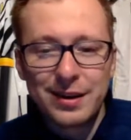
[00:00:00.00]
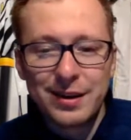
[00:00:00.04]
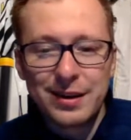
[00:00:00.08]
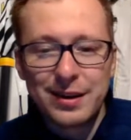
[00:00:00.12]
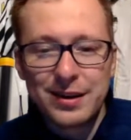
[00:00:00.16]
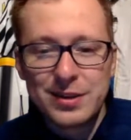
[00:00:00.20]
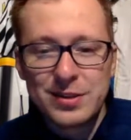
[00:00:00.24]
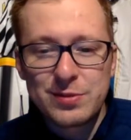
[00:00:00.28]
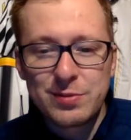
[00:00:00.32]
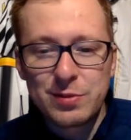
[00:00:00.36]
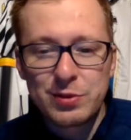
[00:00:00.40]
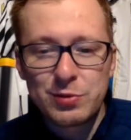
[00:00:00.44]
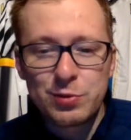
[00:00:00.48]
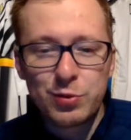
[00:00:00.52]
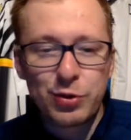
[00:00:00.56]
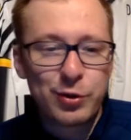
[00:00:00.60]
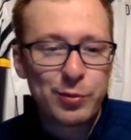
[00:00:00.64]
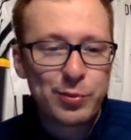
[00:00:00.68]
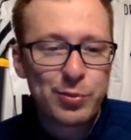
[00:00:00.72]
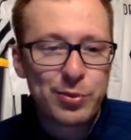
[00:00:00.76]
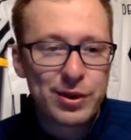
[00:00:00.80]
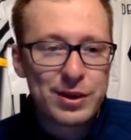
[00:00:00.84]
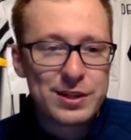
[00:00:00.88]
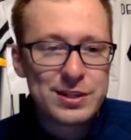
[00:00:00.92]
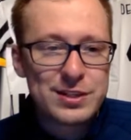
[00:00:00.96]
is much more
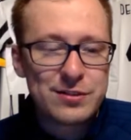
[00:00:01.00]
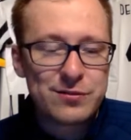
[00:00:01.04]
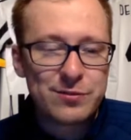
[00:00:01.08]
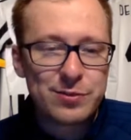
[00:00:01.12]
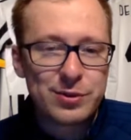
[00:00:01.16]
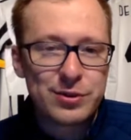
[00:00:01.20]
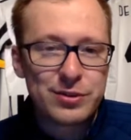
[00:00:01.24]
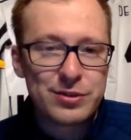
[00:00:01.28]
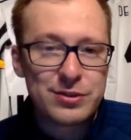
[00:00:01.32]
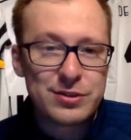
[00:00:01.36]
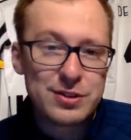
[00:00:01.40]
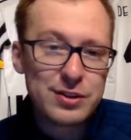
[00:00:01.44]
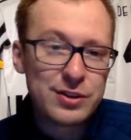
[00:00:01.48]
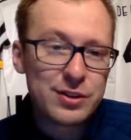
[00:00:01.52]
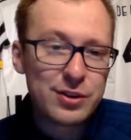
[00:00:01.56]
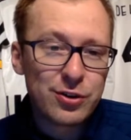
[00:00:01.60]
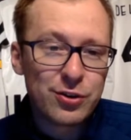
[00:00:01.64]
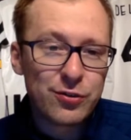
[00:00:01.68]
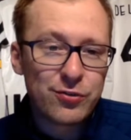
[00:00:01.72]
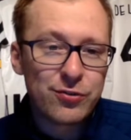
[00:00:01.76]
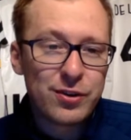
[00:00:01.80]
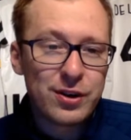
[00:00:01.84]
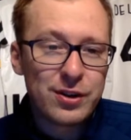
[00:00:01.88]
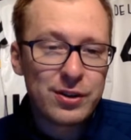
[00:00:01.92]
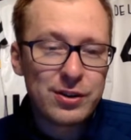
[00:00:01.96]
impressive, because
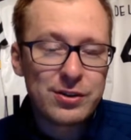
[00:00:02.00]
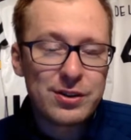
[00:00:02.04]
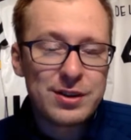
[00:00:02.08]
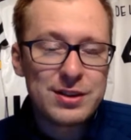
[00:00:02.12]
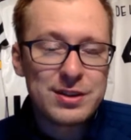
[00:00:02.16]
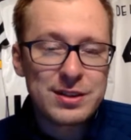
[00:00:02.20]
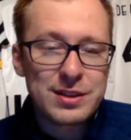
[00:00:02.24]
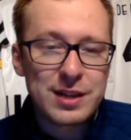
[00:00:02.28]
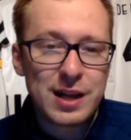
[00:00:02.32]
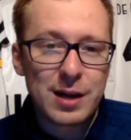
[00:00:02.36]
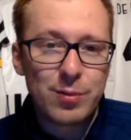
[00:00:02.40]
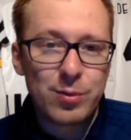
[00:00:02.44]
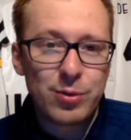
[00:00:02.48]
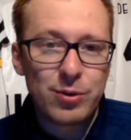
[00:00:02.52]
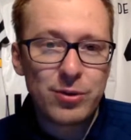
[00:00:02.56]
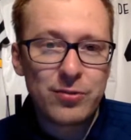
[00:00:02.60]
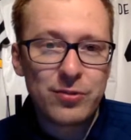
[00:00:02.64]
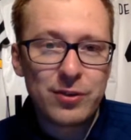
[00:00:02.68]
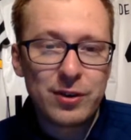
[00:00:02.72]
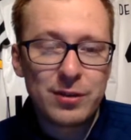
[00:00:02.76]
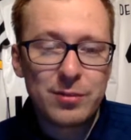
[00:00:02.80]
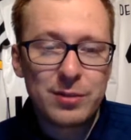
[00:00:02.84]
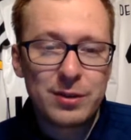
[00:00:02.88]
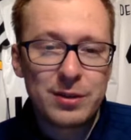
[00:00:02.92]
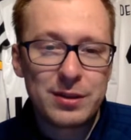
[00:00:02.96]
her father is a Napoli
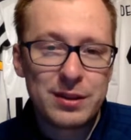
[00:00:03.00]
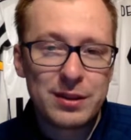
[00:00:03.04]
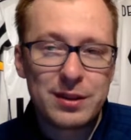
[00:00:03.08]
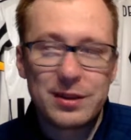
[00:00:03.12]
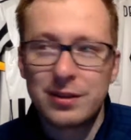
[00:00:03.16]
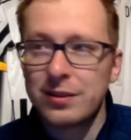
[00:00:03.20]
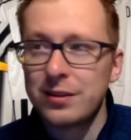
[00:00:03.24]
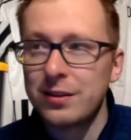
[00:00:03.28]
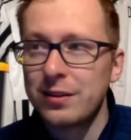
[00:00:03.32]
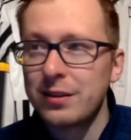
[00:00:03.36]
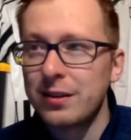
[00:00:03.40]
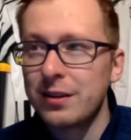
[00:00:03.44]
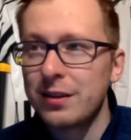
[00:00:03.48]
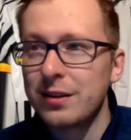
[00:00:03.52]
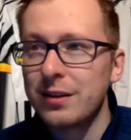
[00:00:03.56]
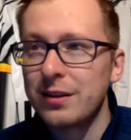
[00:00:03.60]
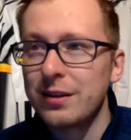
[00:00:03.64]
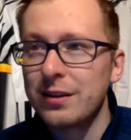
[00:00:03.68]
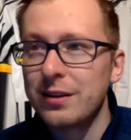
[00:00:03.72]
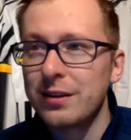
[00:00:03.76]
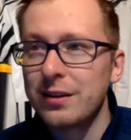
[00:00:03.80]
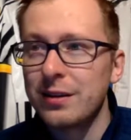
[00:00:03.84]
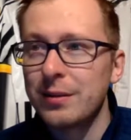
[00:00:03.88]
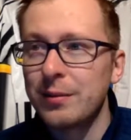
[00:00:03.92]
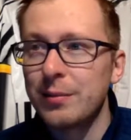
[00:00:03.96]
fan, but then
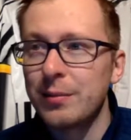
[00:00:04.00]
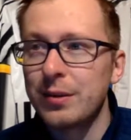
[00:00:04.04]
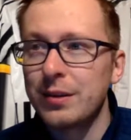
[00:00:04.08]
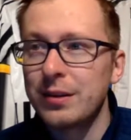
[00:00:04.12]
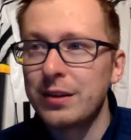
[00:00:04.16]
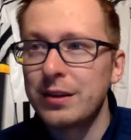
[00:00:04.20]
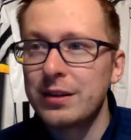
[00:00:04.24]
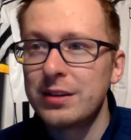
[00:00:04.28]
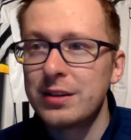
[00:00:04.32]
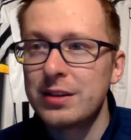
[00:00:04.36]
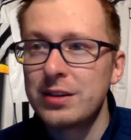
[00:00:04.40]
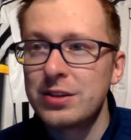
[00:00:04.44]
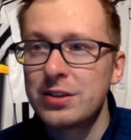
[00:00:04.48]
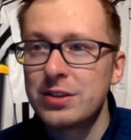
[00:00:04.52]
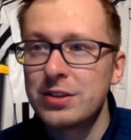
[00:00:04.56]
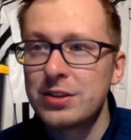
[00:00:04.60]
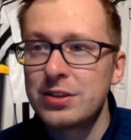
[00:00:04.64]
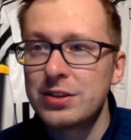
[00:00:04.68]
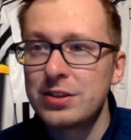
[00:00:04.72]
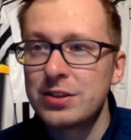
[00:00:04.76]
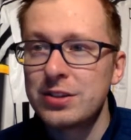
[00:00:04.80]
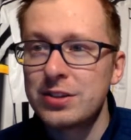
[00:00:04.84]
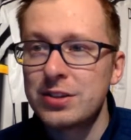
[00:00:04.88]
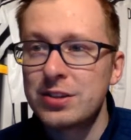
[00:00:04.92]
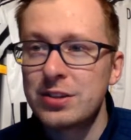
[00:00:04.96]
she
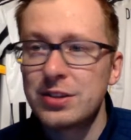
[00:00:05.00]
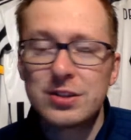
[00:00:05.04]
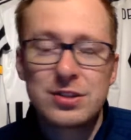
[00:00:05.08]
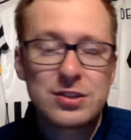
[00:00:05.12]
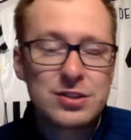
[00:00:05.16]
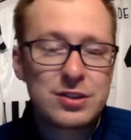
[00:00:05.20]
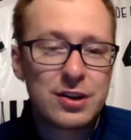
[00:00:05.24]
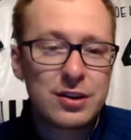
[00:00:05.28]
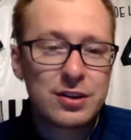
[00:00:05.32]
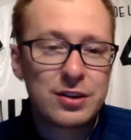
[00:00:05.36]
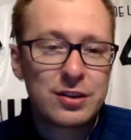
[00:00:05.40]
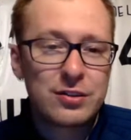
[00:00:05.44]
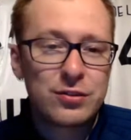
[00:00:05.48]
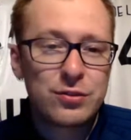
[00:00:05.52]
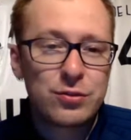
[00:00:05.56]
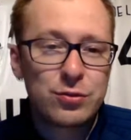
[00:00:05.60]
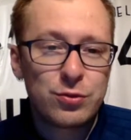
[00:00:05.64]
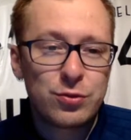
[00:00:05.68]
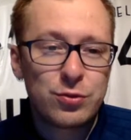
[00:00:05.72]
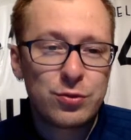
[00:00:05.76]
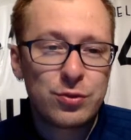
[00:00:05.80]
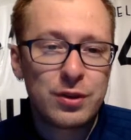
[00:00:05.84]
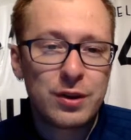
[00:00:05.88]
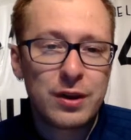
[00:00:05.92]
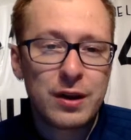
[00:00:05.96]
just started
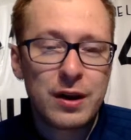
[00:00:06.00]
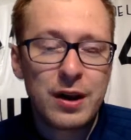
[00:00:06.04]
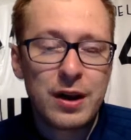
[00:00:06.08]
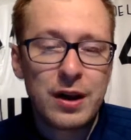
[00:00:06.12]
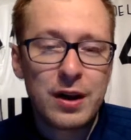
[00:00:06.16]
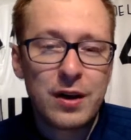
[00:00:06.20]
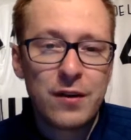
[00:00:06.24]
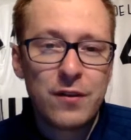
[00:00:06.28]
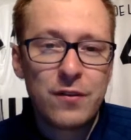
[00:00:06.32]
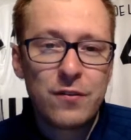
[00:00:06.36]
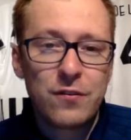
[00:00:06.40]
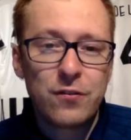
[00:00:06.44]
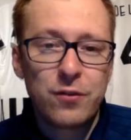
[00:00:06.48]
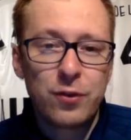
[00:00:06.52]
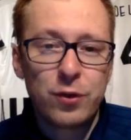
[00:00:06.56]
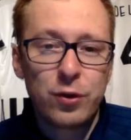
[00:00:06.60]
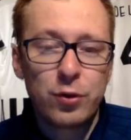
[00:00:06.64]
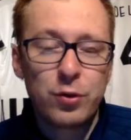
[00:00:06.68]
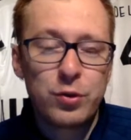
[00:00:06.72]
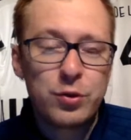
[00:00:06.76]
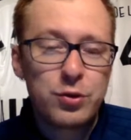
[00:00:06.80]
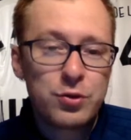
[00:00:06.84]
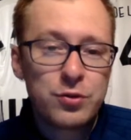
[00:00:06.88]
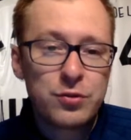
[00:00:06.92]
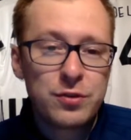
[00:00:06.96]
to follow
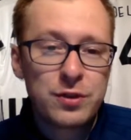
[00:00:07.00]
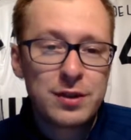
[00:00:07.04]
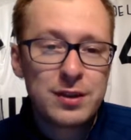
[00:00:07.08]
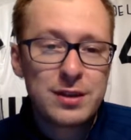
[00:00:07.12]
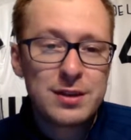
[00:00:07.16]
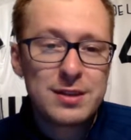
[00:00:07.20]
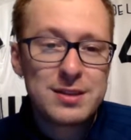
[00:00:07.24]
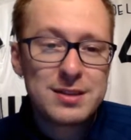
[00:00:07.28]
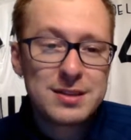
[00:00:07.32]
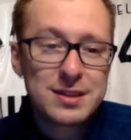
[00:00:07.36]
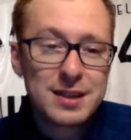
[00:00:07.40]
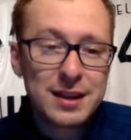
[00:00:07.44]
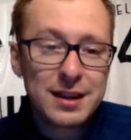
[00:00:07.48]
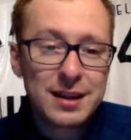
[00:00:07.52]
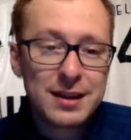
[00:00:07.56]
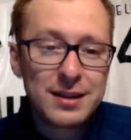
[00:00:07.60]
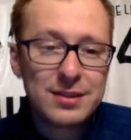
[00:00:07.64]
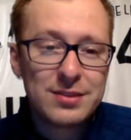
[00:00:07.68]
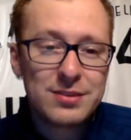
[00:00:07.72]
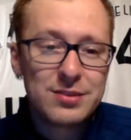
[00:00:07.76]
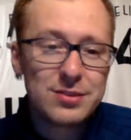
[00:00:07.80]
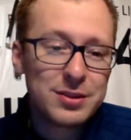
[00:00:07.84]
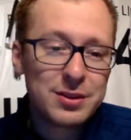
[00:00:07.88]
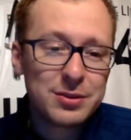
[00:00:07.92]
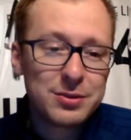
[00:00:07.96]
Juve instead.
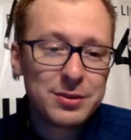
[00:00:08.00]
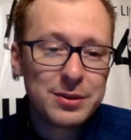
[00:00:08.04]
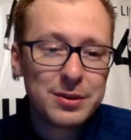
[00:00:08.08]
So there we